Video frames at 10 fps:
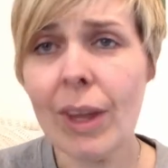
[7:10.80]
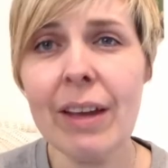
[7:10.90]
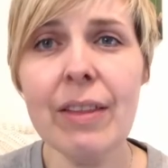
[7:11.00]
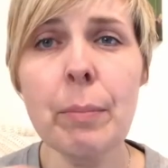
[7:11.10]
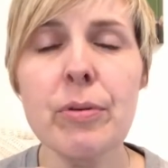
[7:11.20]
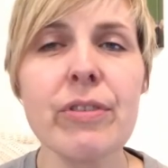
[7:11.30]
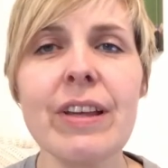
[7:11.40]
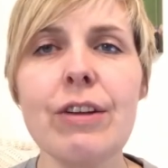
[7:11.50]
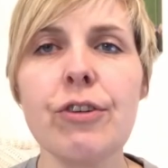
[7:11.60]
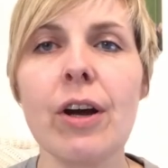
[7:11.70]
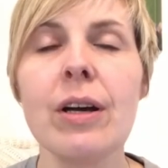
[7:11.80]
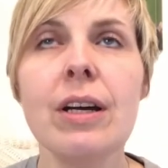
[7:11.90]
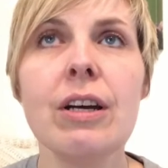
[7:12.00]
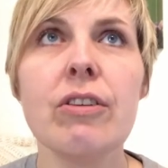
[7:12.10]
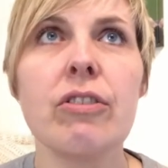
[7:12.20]
at the procedure,
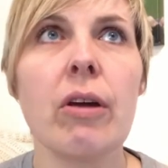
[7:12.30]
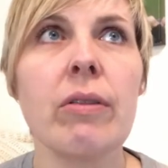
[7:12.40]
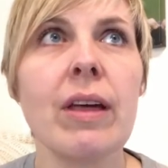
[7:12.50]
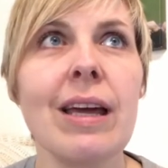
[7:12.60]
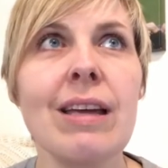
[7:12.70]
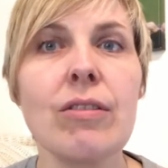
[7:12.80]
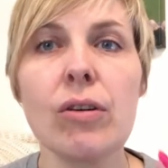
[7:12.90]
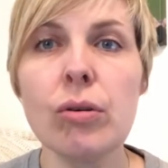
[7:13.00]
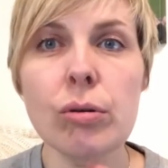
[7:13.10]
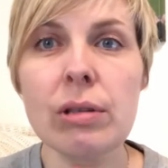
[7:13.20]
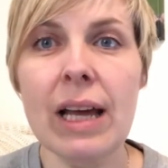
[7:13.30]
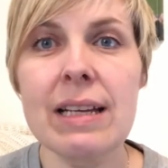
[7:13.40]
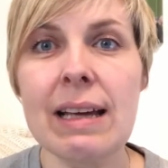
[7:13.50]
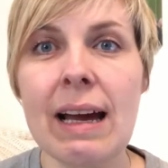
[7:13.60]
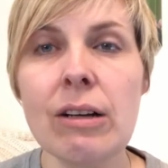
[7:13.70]
so that it's all
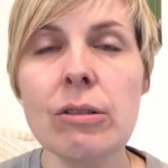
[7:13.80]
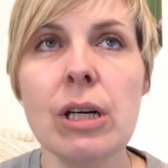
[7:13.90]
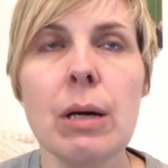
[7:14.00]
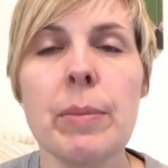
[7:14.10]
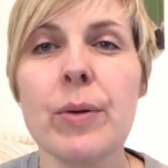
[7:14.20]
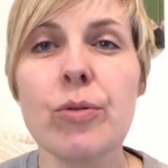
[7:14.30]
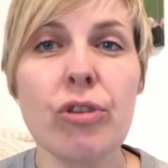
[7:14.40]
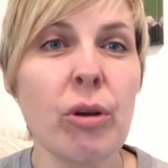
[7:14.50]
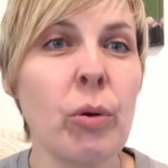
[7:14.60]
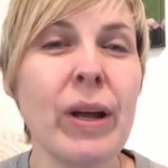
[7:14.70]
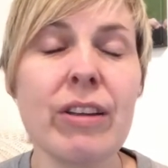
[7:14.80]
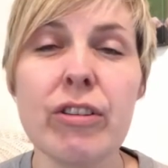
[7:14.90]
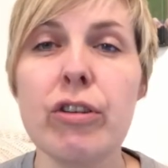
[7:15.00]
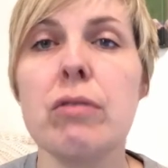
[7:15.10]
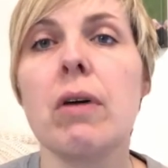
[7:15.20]
laid out. But it was so quick
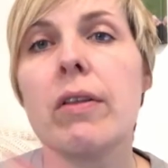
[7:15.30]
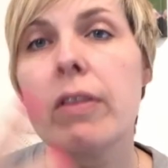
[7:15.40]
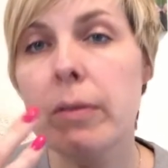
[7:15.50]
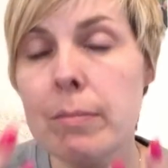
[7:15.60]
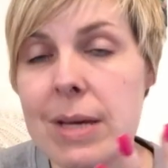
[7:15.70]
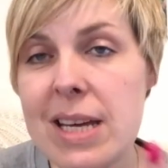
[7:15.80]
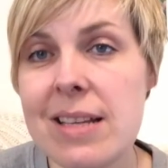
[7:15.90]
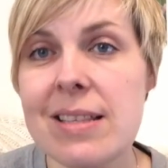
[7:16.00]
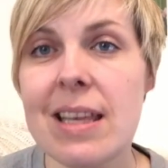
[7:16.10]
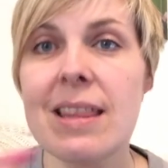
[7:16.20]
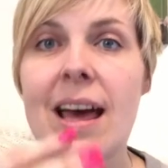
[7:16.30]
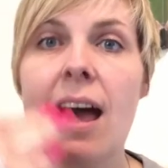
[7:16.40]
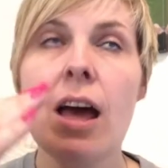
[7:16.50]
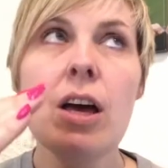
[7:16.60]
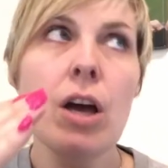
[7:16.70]
to do, rather than me sit
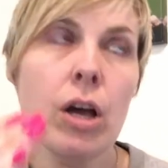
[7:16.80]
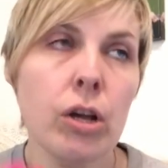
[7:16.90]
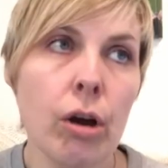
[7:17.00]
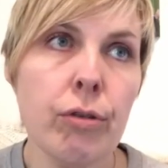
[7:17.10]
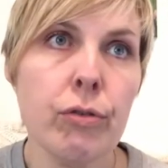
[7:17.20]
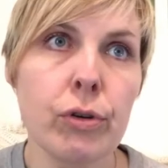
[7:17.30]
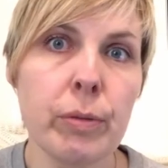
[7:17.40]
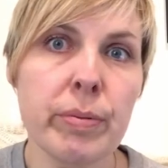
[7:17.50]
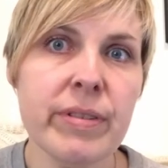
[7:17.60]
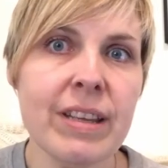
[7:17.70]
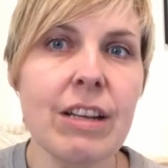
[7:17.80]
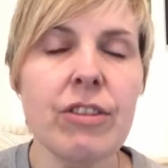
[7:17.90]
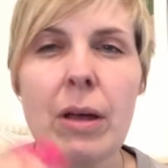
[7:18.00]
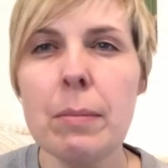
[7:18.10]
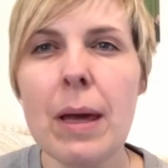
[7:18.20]
there and go through all the procedure
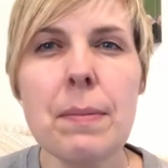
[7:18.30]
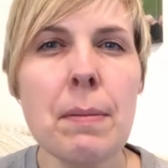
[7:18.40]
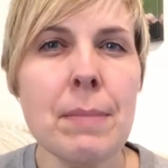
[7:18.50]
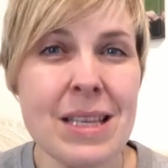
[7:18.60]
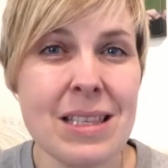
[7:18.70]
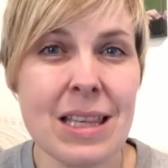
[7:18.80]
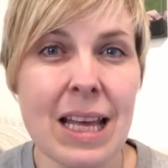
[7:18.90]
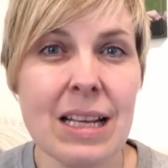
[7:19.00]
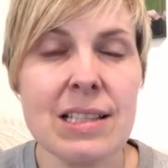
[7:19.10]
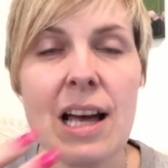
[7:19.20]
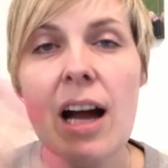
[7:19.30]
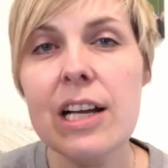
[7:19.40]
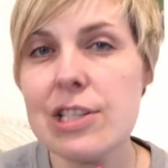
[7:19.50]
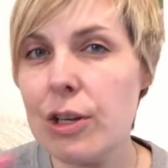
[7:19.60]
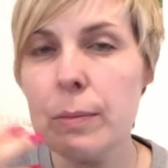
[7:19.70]
and maybe miss things that I
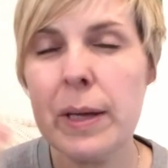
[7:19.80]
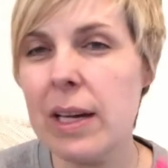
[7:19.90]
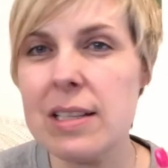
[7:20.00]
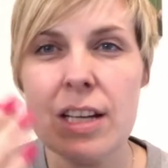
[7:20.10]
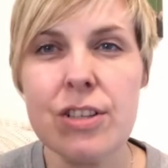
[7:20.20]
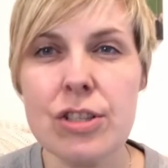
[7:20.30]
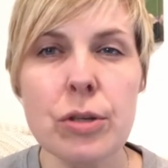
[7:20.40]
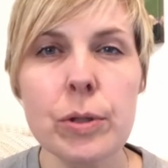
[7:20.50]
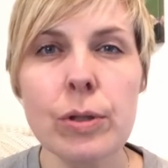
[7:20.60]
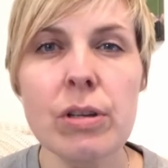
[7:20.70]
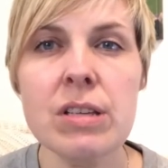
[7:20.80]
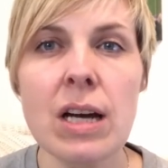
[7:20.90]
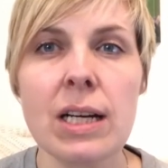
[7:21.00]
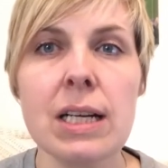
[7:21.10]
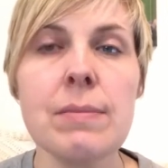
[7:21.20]
do because I just do it all the
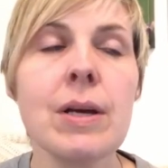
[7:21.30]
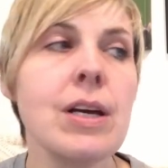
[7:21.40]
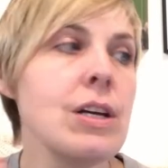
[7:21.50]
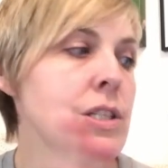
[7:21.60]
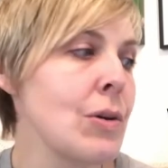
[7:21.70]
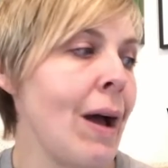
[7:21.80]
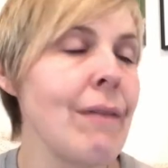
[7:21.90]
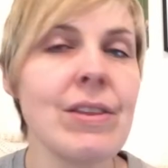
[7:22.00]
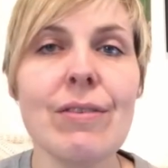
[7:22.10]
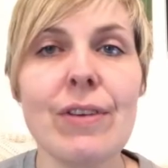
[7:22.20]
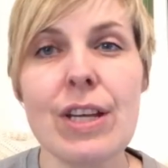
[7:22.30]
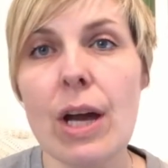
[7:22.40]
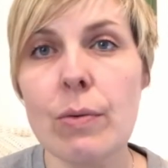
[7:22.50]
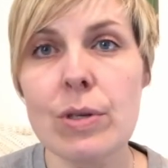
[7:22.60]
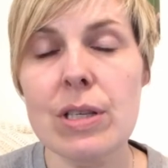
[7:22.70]
time. So having the
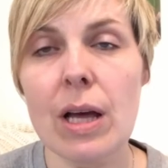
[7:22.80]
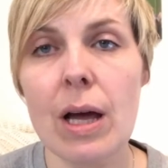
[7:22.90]
video was